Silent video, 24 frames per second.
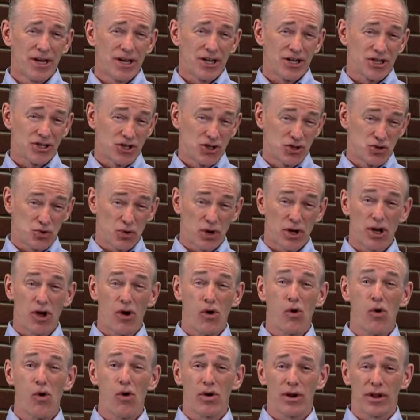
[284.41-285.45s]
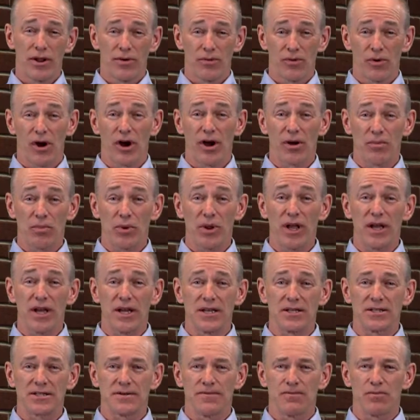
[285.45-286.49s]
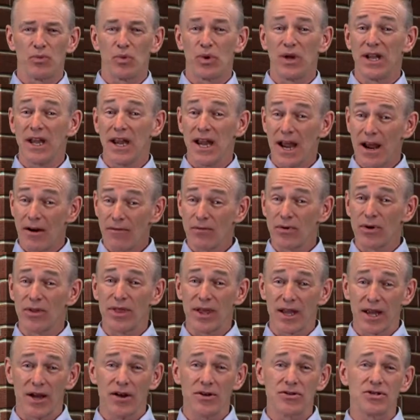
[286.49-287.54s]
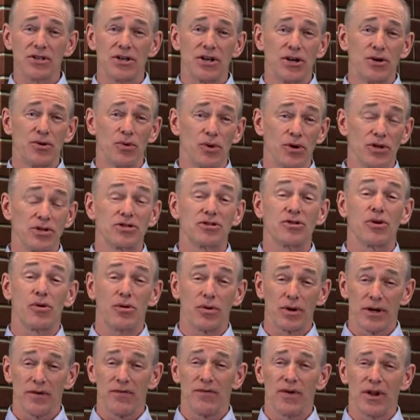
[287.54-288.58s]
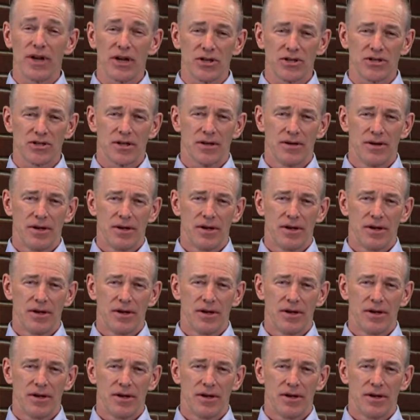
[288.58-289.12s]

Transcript: is drill a hole in the wrong place when everything else on the door is totally finished.